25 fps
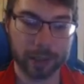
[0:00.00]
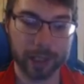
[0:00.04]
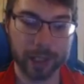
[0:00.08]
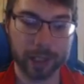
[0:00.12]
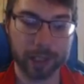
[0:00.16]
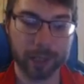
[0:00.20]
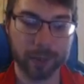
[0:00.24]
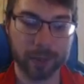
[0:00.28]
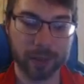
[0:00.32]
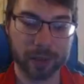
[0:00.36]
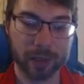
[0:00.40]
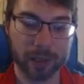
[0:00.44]

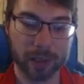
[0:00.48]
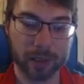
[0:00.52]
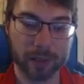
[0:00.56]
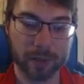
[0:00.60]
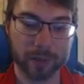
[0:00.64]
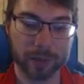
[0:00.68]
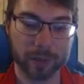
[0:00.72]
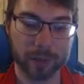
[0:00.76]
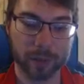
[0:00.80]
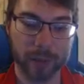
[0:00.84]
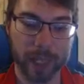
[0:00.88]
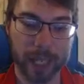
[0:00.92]
Keeper
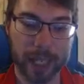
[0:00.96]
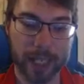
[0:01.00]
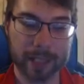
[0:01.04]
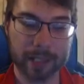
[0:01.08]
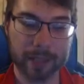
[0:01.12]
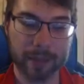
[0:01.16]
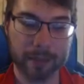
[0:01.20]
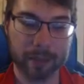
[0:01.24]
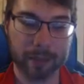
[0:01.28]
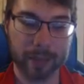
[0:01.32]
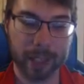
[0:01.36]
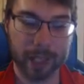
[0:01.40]
of
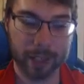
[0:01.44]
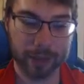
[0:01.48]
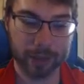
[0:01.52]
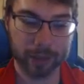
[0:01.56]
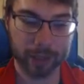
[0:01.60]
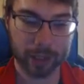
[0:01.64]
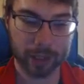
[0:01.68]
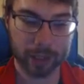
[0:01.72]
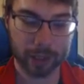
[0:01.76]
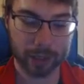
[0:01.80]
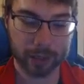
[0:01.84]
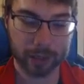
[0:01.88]
Dragon
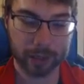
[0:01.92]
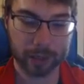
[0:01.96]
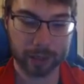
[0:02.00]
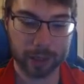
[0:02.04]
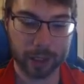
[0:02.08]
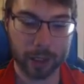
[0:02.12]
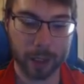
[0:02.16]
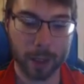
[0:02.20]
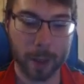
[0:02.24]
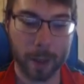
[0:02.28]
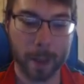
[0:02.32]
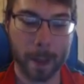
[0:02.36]
Magic.
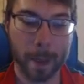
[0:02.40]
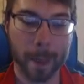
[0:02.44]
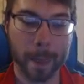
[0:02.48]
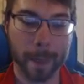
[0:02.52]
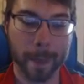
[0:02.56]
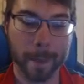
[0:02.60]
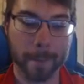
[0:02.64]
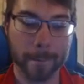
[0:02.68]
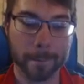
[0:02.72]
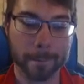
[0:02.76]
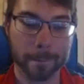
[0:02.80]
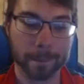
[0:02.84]

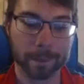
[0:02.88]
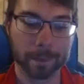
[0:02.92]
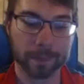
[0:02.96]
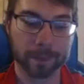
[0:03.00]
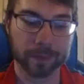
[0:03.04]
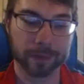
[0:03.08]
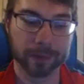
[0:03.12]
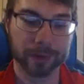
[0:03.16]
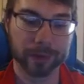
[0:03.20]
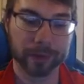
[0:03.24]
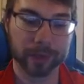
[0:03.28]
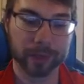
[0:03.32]

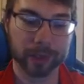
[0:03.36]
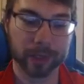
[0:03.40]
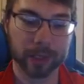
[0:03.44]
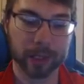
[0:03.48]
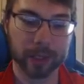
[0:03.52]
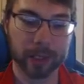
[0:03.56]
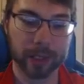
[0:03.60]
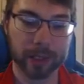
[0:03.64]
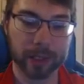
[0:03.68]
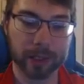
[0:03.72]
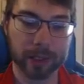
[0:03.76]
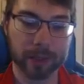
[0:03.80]
Let's go
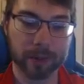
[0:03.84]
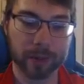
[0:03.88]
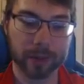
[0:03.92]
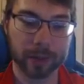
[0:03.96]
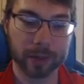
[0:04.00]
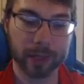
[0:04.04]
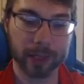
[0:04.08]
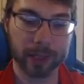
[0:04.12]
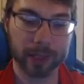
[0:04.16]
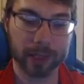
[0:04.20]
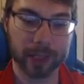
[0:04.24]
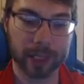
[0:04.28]
ahead,
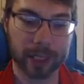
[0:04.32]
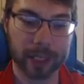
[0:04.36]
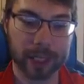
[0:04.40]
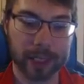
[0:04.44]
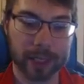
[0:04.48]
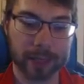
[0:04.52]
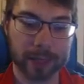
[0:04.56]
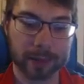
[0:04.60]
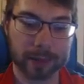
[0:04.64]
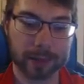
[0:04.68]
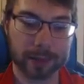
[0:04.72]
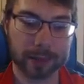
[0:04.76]
we'll hit
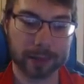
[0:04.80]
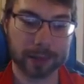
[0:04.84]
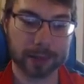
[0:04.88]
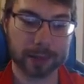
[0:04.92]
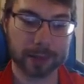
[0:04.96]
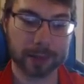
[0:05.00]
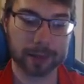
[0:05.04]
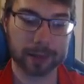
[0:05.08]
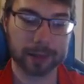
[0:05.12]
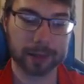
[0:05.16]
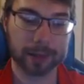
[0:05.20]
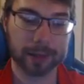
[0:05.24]
that.
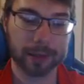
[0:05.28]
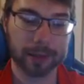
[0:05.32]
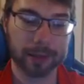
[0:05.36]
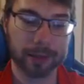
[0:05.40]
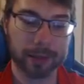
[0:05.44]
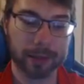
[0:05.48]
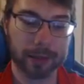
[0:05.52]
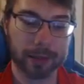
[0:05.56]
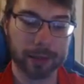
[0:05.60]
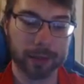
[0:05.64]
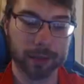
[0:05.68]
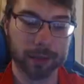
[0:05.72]

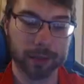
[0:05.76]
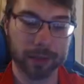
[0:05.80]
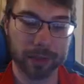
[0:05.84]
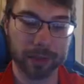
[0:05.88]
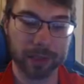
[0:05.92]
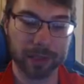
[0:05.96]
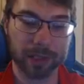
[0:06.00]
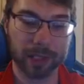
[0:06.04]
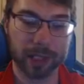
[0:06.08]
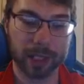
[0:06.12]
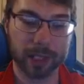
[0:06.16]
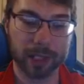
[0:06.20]
We'll
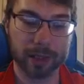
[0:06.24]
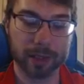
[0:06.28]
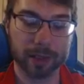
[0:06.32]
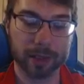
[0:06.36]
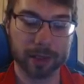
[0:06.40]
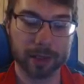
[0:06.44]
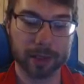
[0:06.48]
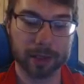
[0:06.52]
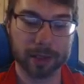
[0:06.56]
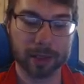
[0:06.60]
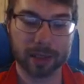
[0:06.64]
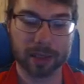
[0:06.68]

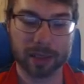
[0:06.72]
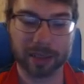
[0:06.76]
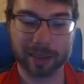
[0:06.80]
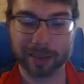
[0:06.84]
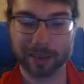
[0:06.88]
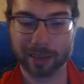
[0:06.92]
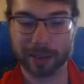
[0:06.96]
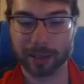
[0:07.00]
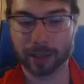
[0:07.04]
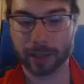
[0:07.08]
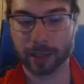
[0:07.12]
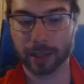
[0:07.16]
send
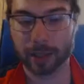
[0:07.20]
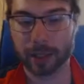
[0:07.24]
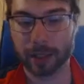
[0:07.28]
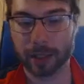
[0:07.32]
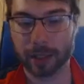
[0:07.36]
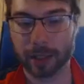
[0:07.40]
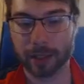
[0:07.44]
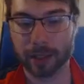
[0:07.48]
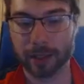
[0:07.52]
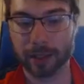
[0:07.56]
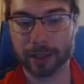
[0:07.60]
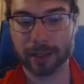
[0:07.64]

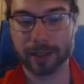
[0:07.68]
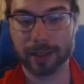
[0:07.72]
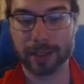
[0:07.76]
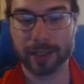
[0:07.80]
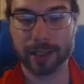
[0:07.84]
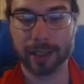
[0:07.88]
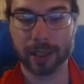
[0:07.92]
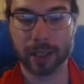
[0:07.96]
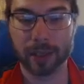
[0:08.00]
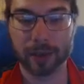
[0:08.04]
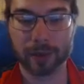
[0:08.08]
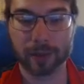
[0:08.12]

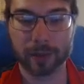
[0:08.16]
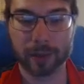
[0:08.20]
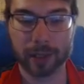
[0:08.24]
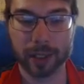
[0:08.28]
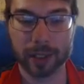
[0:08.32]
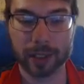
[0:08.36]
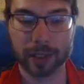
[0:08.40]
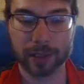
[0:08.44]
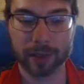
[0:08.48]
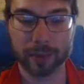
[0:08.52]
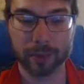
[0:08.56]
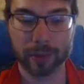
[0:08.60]
the other one,
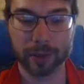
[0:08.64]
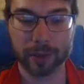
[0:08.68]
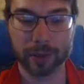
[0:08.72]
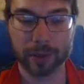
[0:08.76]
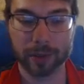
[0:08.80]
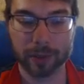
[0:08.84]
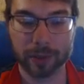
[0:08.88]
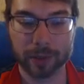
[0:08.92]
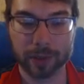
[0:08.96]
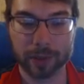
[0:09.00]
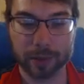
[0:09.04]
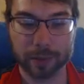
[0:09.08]
I
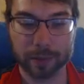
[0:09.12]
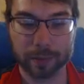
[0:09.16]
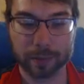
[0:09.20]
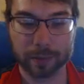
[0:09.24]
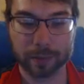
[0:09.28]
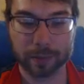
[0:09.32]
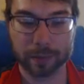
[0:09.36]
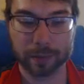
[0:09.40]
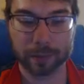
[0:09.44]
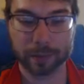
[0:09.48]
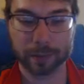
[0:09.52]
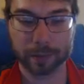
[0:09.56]
suppose.
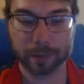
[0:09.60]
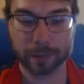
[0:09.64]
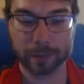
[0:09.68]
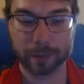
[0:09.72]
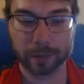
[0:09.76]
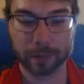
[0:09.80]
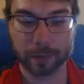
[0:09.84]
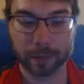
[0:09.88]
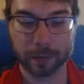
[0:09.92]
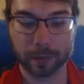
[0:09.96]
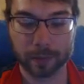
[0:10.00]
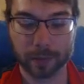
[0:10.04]

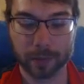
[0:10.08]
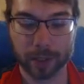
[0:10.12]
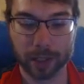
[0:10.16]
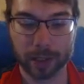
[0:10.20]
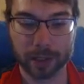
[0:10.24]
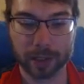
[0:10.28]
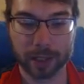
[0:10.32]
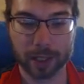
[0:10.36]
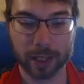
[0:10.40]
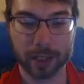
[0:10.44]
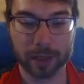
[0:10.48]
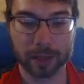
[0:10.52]

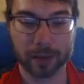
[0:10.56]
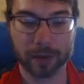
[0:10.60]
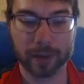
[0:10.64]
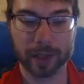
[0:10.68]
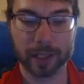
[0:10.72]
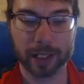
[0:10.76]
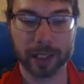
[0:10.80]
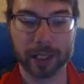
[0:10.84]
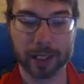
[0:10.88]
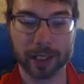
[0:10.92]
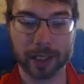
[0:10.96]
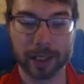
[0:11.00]
It's not a
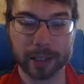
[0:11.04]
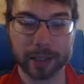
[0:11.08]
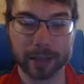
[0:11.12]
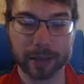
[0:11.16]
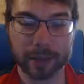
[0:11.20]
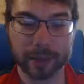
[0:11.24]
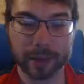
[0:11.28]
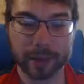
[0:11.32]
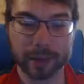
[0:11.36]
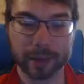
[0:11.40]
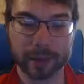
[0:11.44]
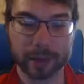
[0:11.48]
great
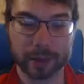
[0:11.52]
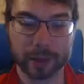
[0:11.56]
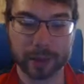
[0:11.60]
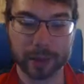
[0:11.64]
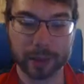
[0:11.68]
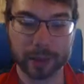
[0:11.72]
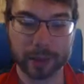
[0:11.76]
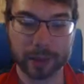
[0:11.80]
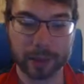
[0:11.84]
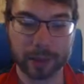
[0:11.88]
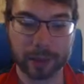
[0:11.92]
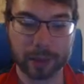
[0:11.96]
idea, but we'll
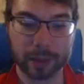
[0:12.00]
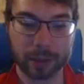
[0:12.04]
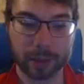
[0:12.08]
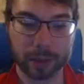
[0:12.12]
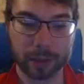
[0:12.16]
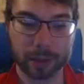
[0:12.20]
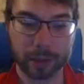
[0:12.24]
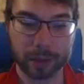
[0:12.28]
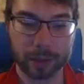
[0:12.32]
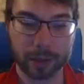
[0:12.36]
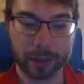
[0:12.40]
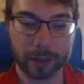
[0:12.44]
do it.
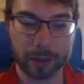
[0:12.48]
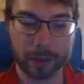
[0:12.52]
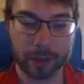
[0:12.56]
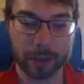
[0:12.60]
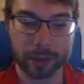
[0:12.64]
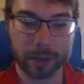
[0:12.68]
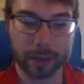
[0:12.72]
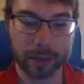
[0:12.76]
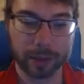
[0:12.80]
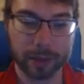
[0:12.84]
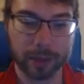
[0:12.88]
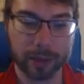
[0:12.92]

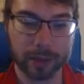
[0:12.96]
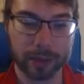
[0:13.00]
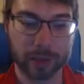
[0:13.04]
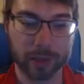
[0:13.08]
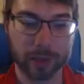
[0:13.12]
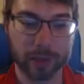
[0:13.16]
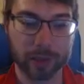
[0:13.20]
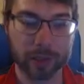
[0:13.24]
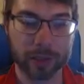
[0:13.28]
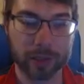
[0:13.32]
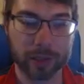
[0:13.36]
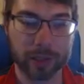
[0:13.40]

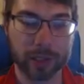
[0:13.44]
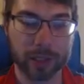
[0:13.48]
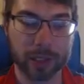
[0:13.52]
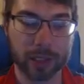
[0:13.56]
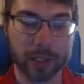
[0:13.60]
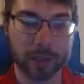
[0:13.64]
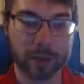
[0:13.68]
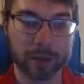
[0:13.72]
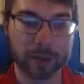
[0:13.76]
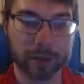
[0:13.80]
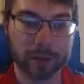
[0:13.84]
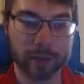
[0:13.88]
Search the
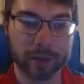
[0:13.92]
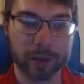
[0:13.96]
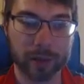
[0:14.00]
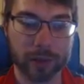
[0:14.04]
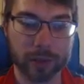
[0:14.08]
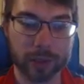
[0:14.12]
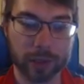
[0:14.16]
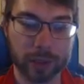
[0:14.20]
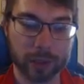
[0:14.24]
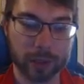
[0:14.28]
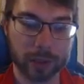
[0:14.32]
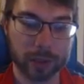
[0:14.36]
Neos
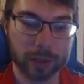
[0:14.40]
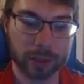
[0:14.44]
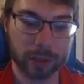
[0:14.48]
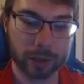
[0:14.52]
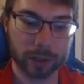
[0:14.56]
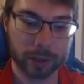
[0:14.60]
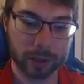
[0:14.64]
Fusion.